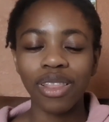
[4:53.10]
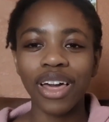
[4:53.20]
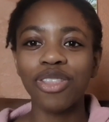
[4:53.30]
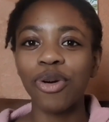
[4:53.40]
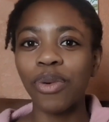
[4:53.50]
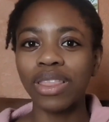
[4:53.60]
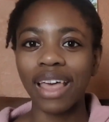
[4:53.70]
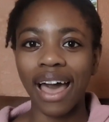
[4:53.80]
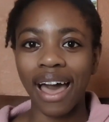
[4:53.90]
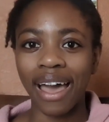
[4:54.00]
Like the one
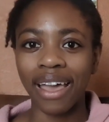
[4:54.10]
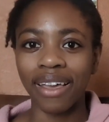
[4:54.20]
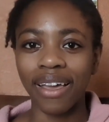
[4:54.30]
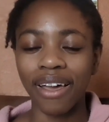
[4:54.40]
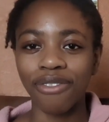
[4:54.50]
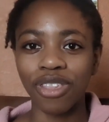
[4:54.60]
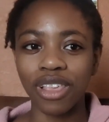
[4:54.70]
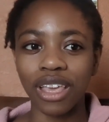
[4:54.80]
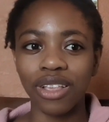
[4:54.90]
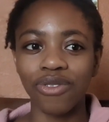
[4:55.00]
that I have
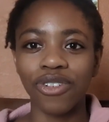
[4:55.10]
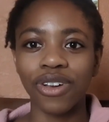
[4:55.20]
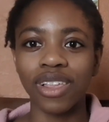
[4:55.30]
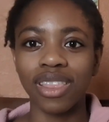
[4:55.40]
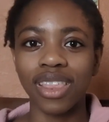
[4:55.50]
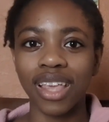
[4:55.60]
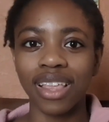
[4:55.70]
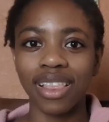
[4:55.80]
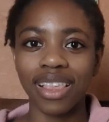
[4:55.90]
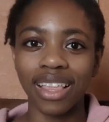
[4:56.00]
seen, for
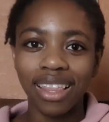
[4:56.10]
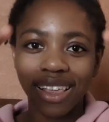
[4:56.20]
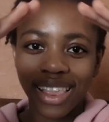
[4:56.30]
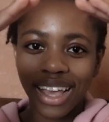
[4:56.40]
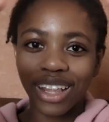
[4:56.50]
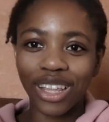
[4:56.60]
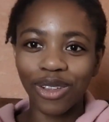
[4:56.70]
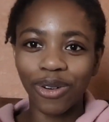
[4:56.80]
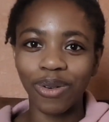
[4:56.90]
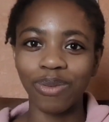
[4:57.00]
instance, it looks like a
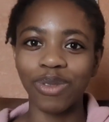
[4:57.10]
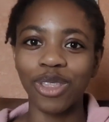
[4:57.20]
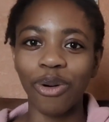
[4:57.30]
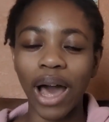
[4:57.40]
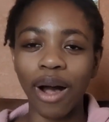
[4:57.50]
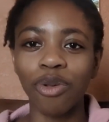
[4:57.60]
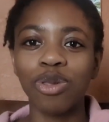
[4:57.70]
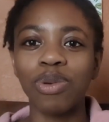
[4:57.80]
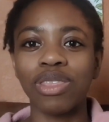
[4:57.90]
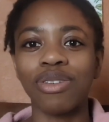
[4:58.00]
little
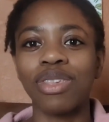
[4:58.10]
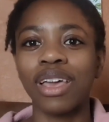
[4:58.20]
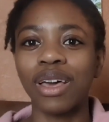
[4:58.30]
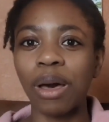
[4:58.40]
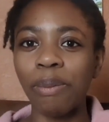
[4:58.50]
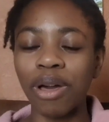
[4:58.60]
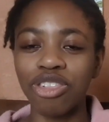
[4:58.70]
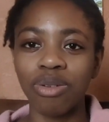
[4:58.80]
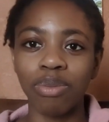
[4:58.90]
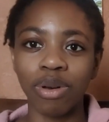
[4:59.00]
house, but there's like a
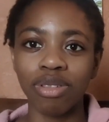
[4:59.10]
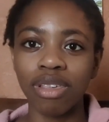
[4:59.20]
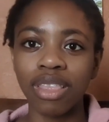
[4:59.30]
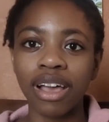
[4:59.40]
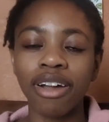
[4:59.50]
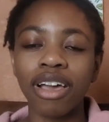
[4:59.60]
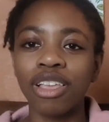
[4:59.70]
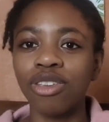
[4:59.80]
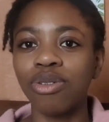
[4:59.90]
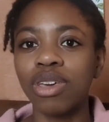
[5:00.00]
bunch of books in there,
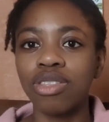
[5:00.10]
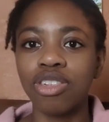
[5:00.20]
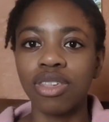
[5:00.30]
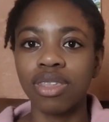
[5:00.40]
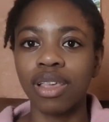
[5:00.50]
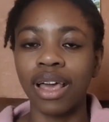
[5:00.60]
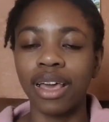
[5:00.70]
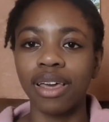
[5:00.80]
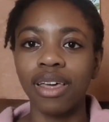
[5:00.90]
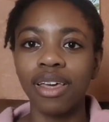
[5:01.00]
and you can just
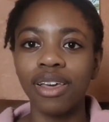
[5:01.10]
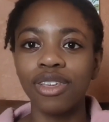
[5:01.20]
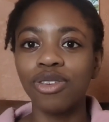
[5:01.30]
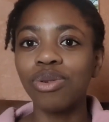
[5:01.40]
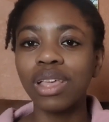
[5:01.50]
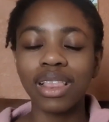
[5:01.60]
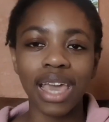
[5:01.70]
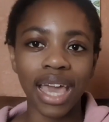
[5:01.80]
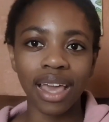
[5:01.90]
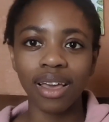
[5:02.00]
like you can
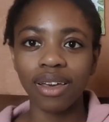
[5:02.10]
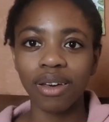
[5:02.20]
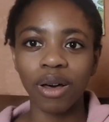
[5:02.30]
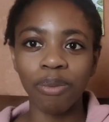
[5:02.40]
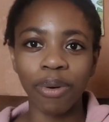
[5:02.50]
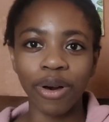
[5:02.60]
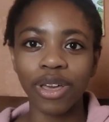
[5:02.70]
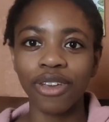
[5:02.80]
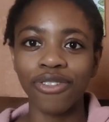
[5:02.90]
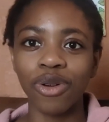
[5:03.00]
take a
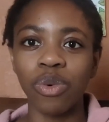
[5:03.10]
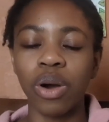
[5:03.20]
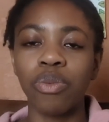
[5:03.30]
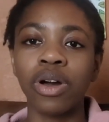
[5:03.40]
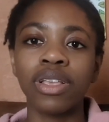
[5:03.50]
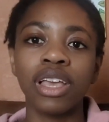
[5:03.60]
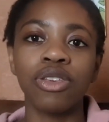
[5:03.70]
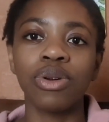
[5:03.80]
book if you want one, and